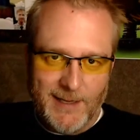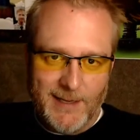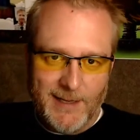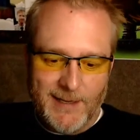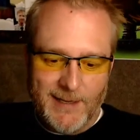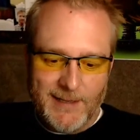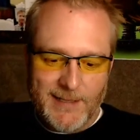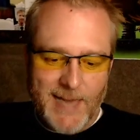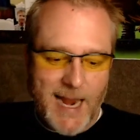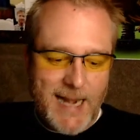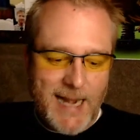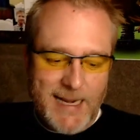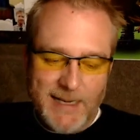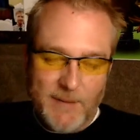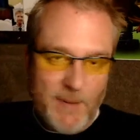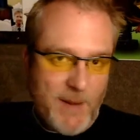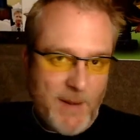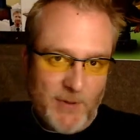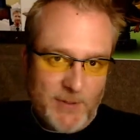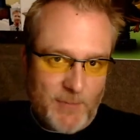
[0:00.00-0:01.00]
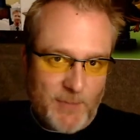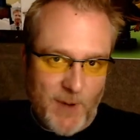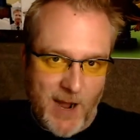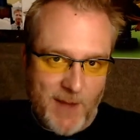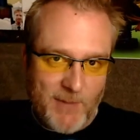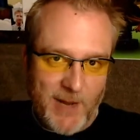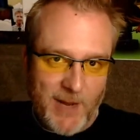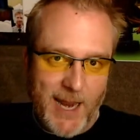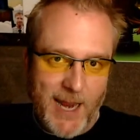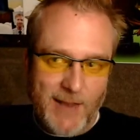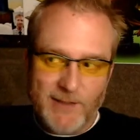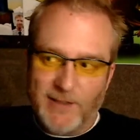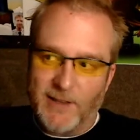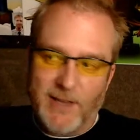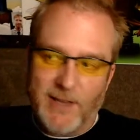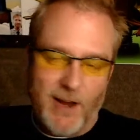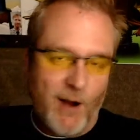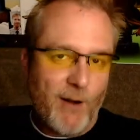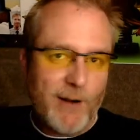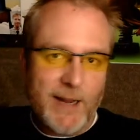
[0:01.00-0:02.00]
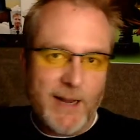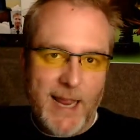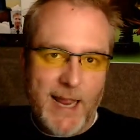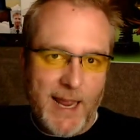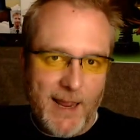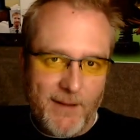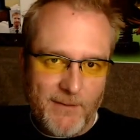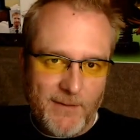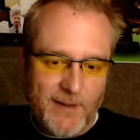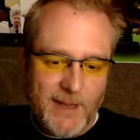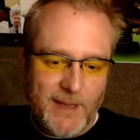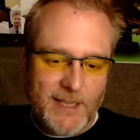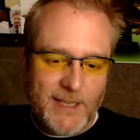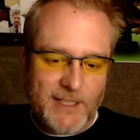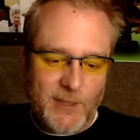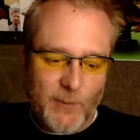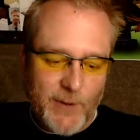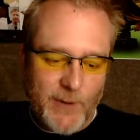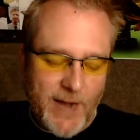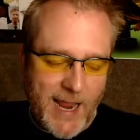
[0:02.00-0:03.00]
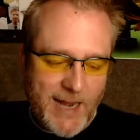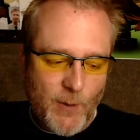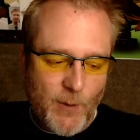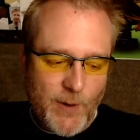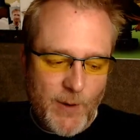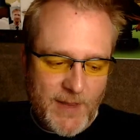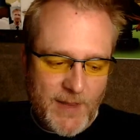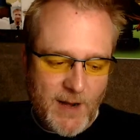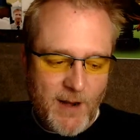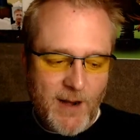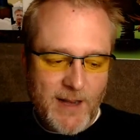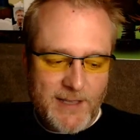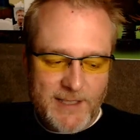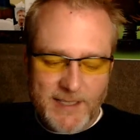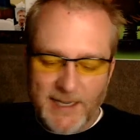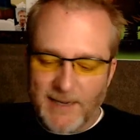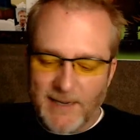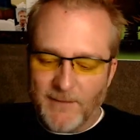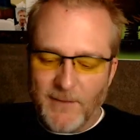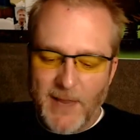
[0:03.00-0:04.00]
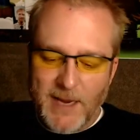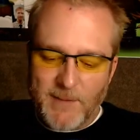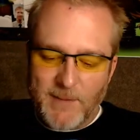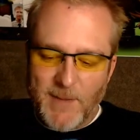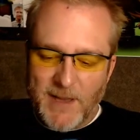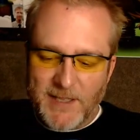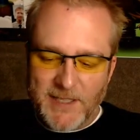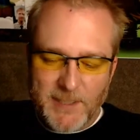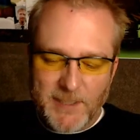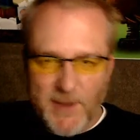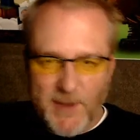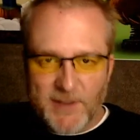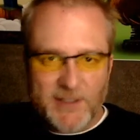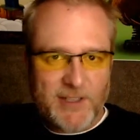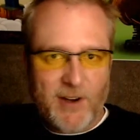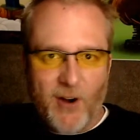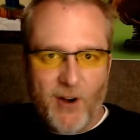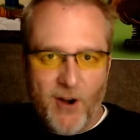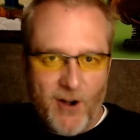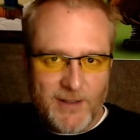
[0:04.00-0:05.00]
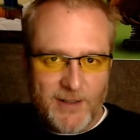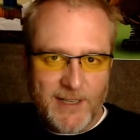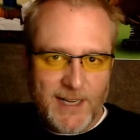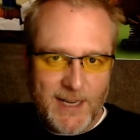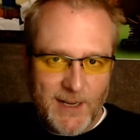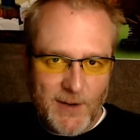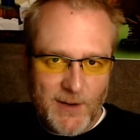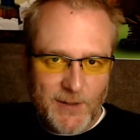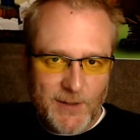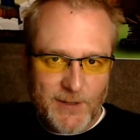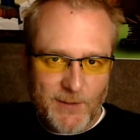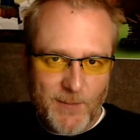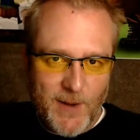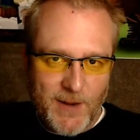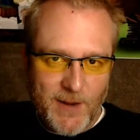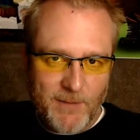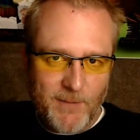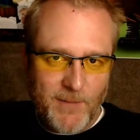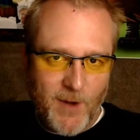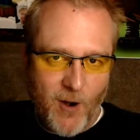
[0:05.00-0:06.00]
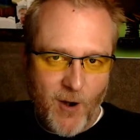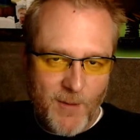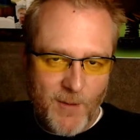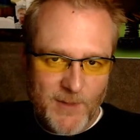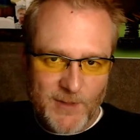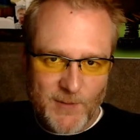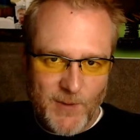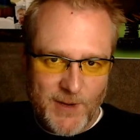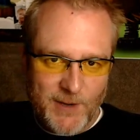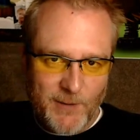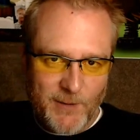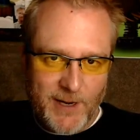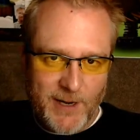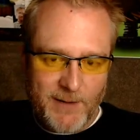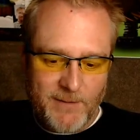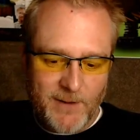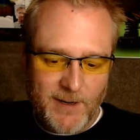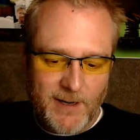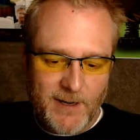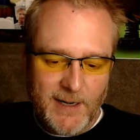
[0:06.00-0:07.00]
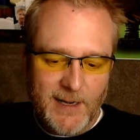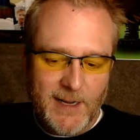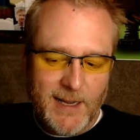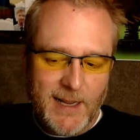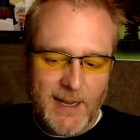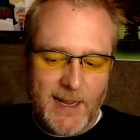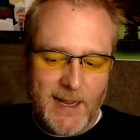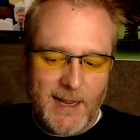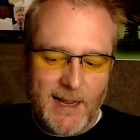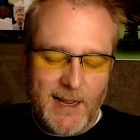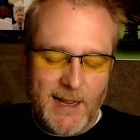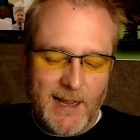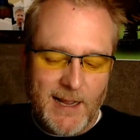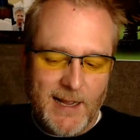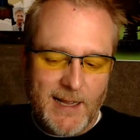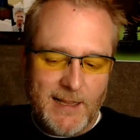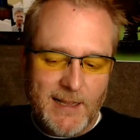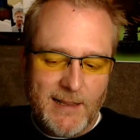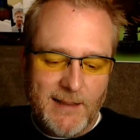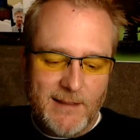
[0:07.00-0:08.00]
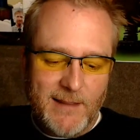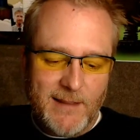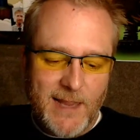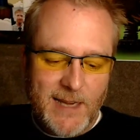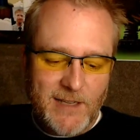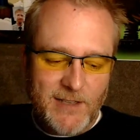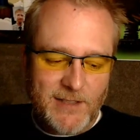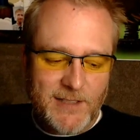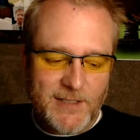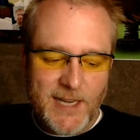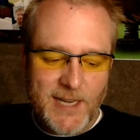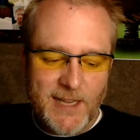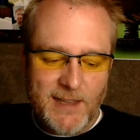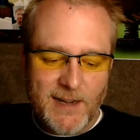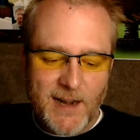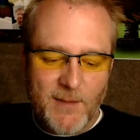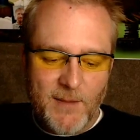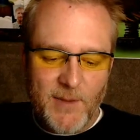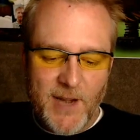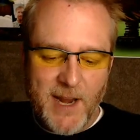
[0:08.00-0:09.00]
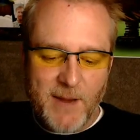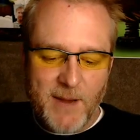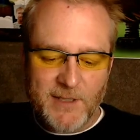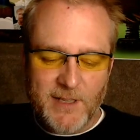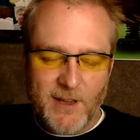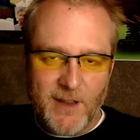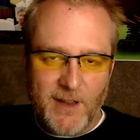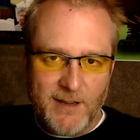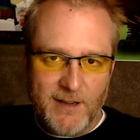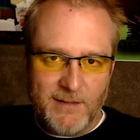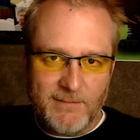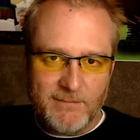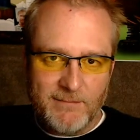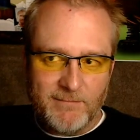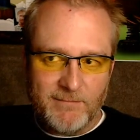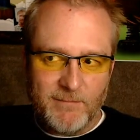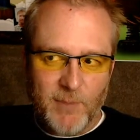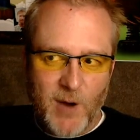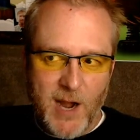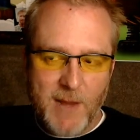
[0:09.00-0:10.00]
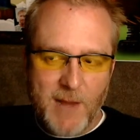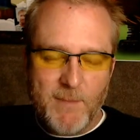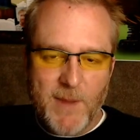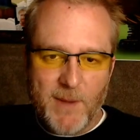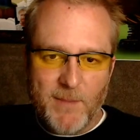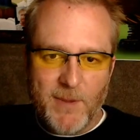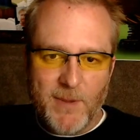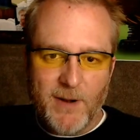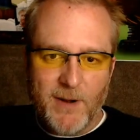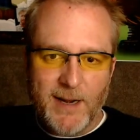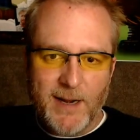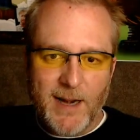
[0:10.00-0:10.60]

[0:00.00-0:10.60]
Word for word: tied into people's Prime accounts that they already have. So when I go in there, instead of like my Smith's card that I use or my Harman's one or whatever, uh, they just see that I'm an Amazon Prime member and I